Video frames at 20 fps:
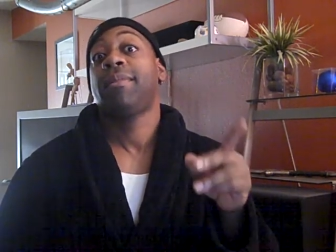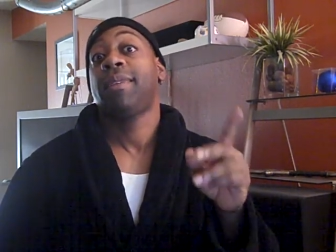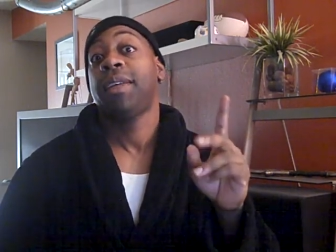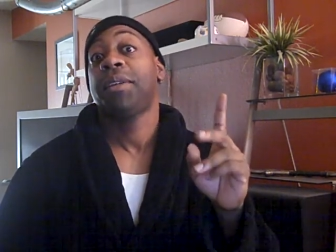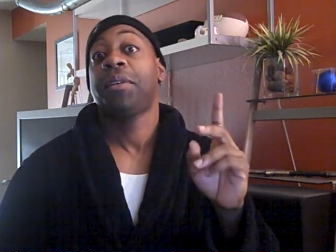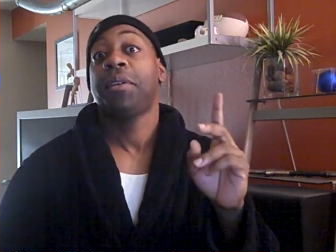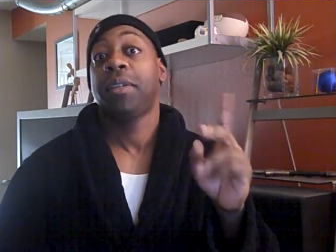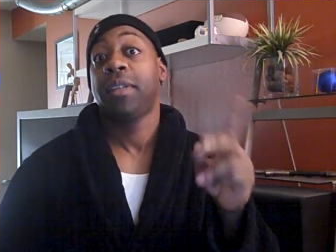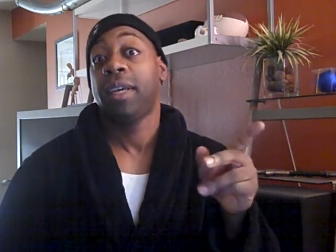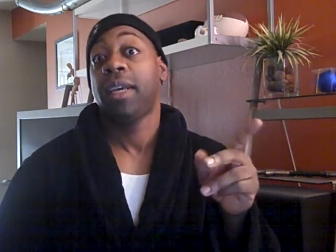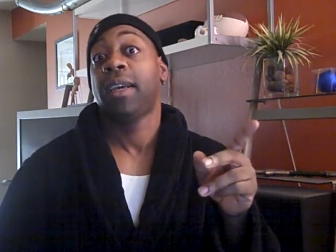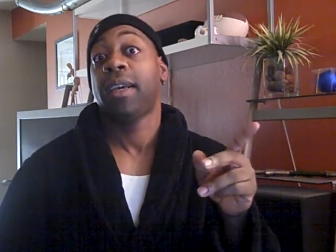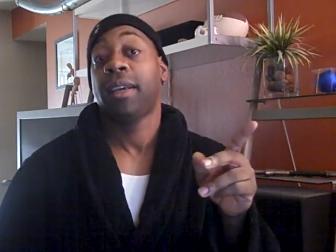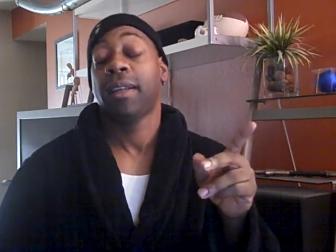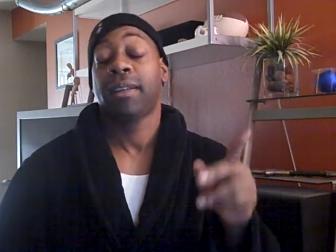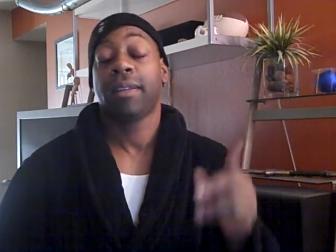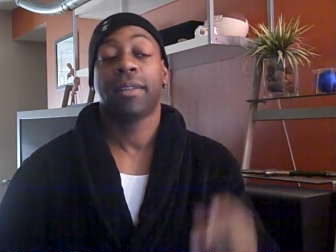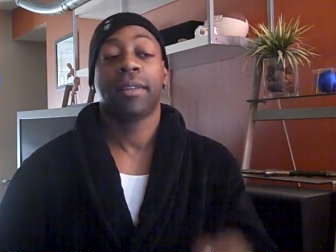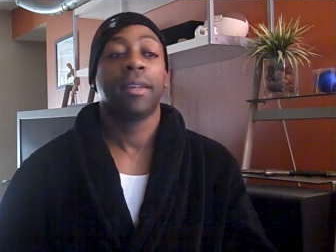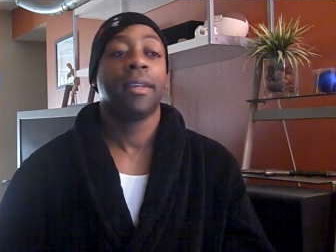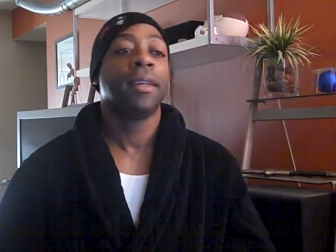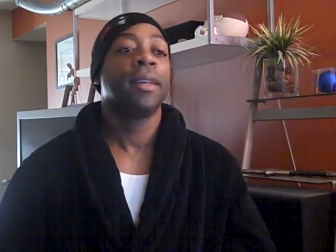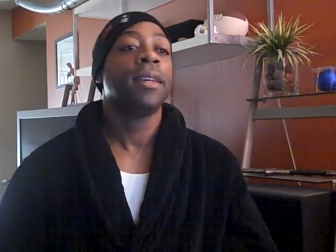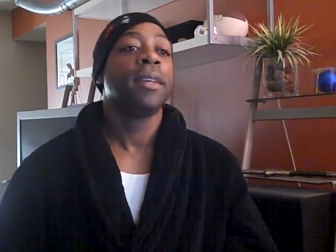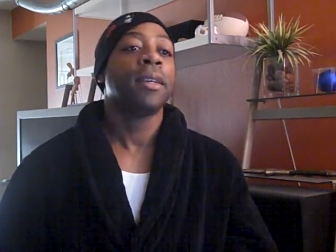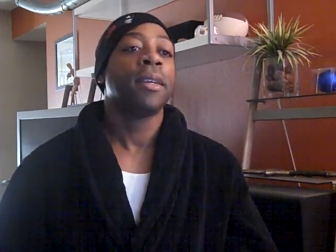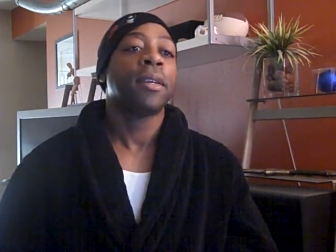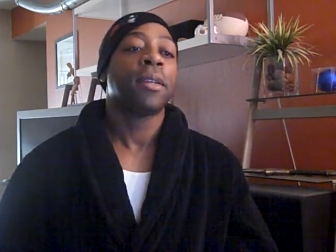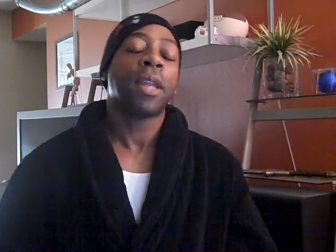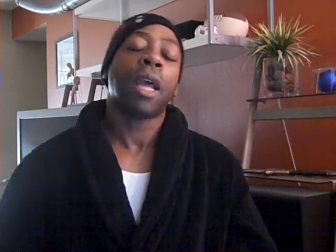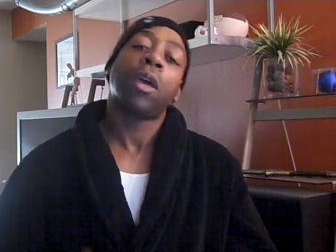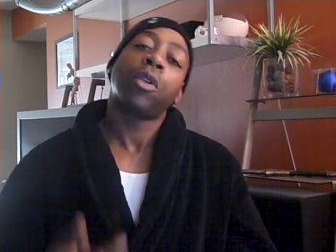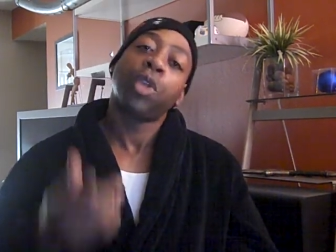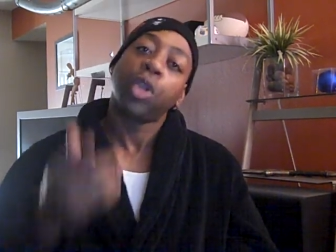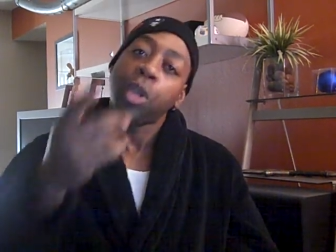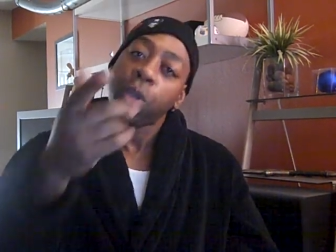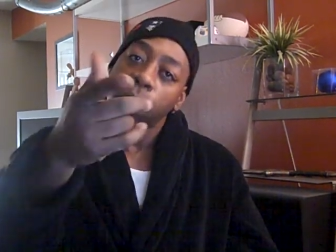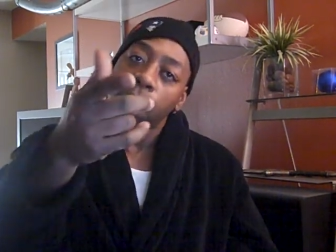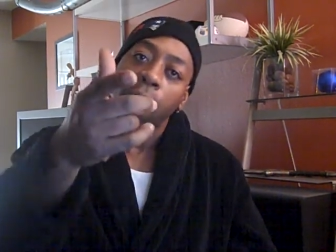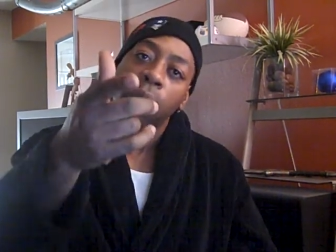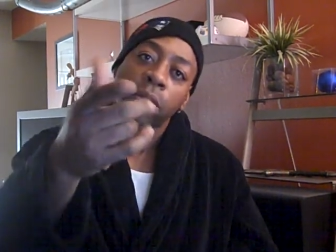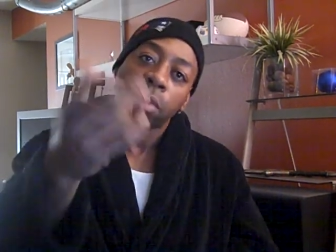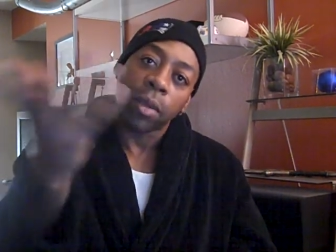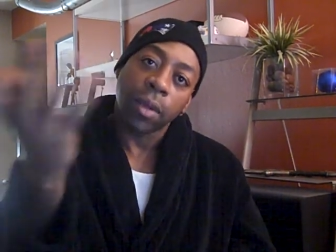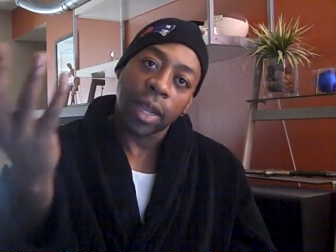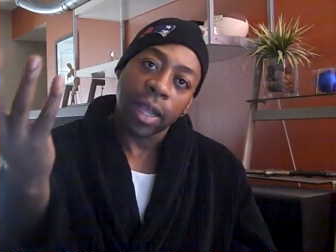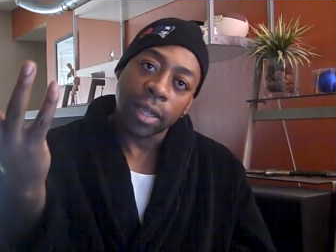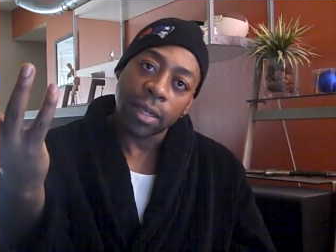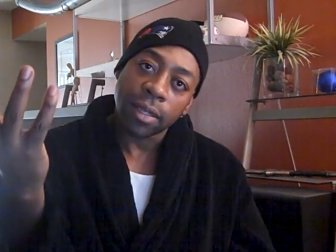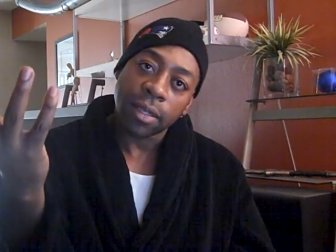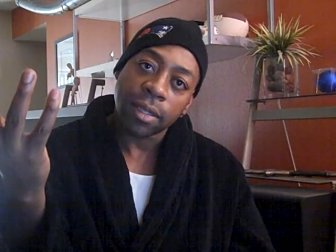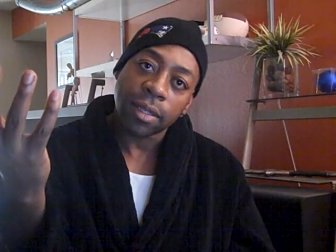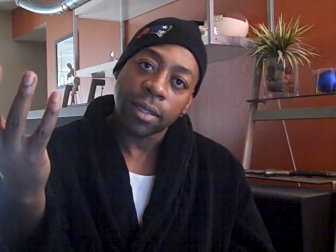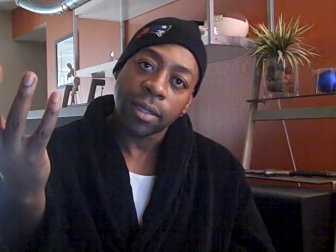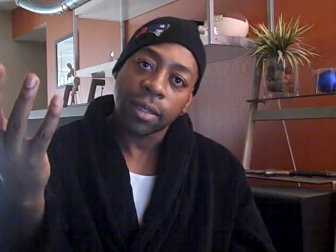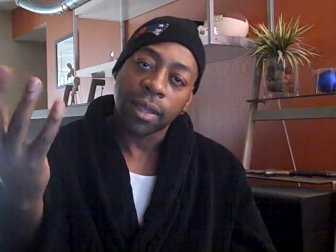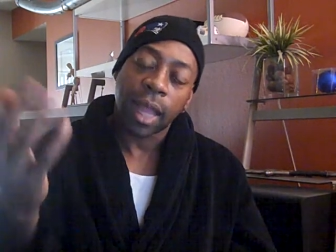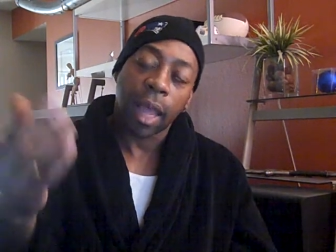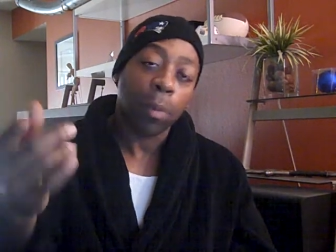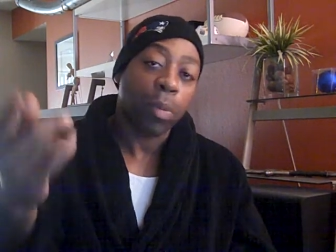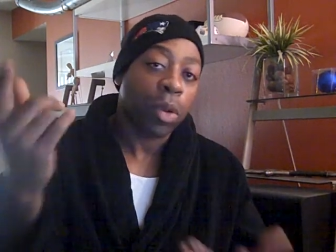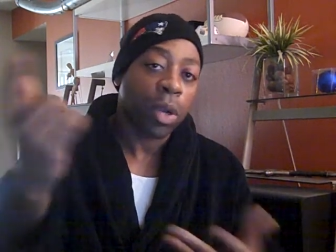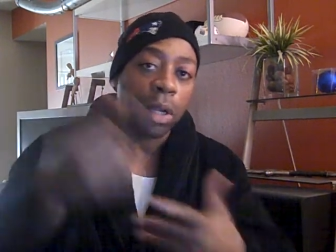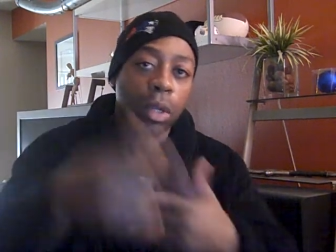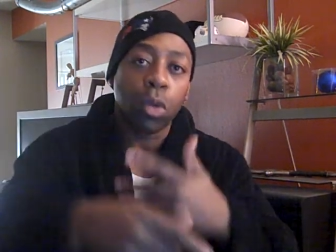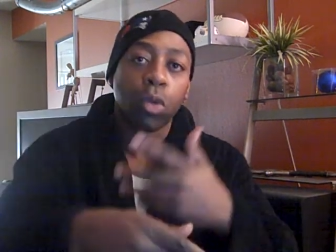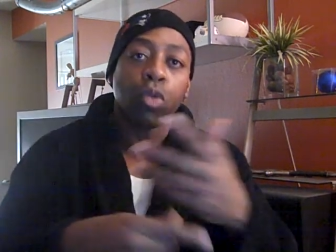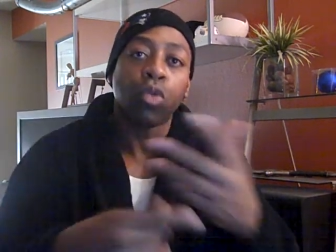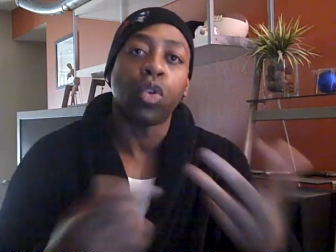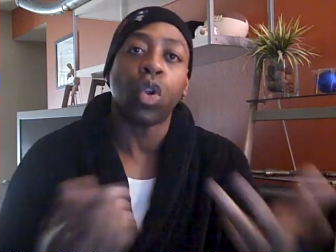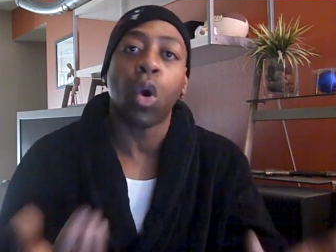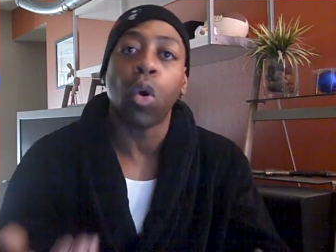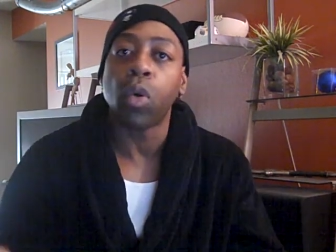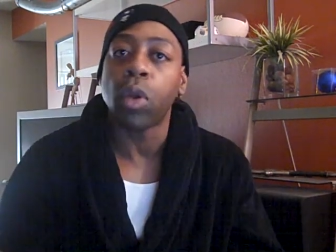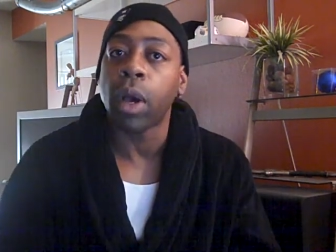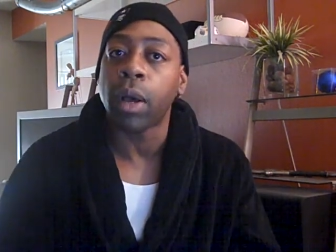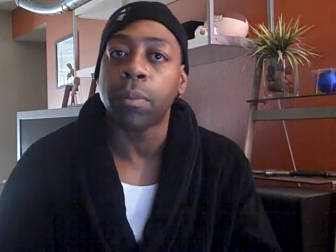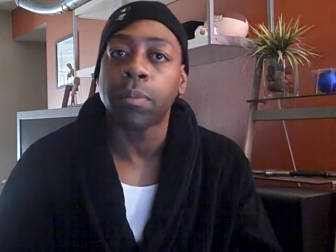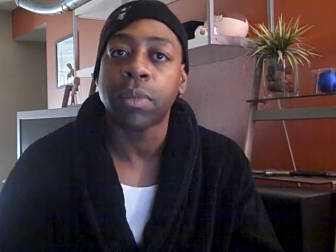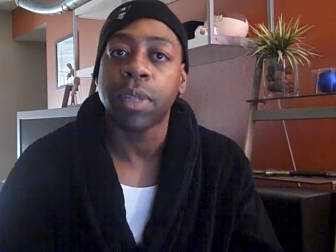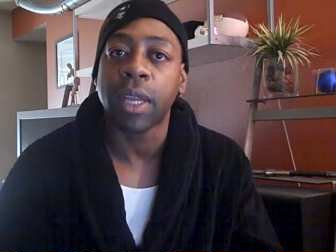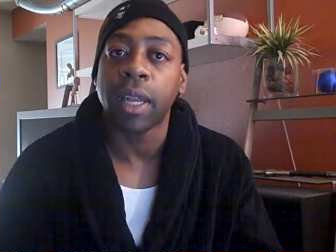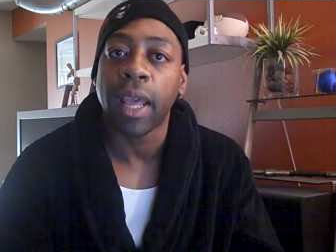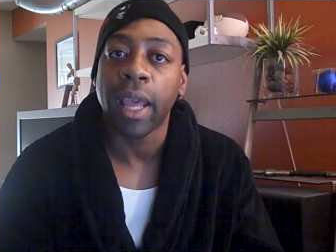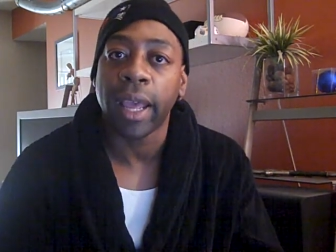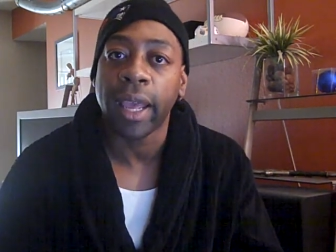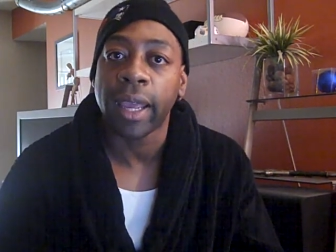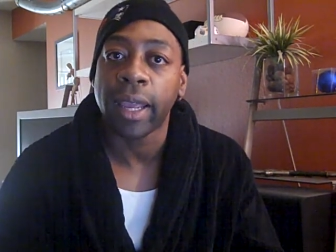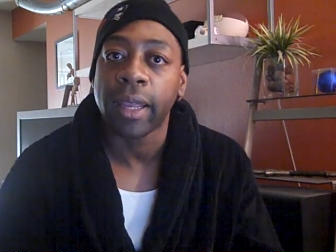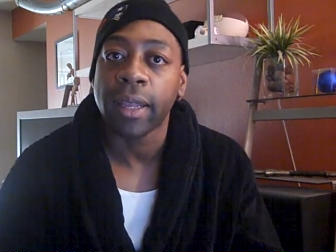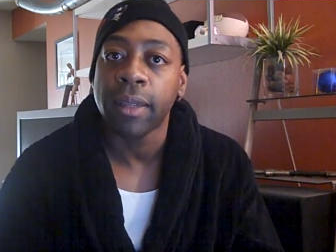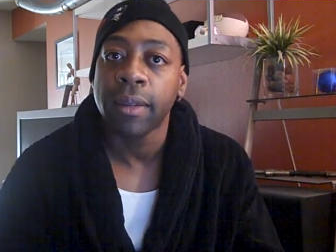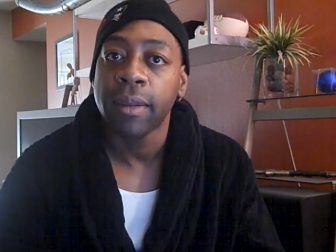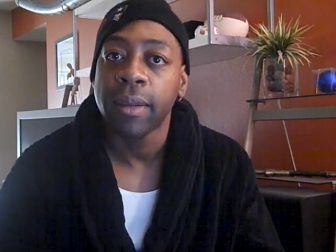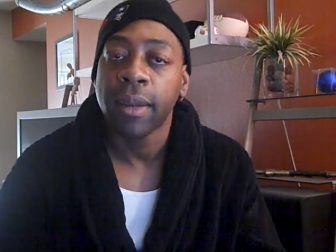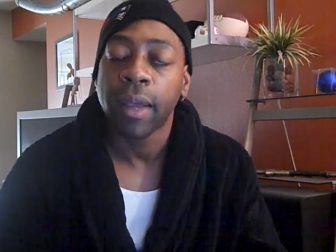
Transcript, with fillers: When you dig it. Now, do you go through this? I put a little note up today.